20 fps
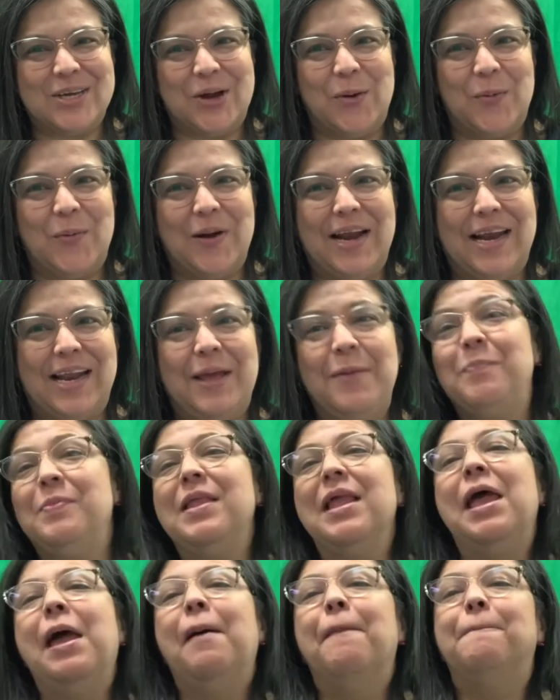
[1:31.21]
already,
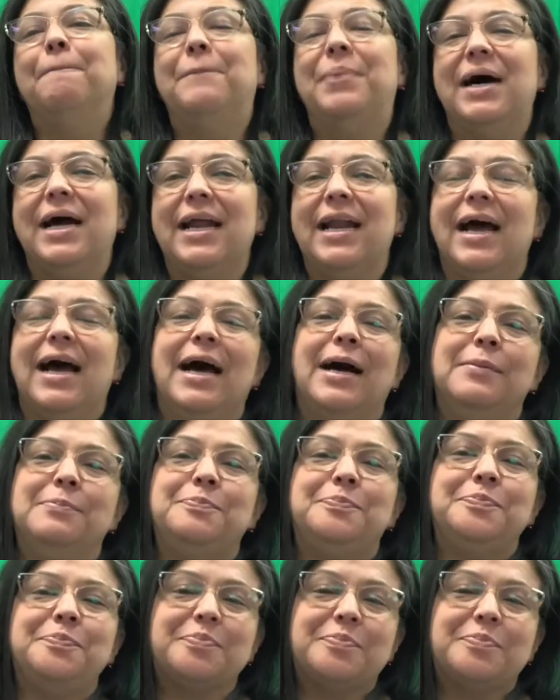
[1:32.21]
but um,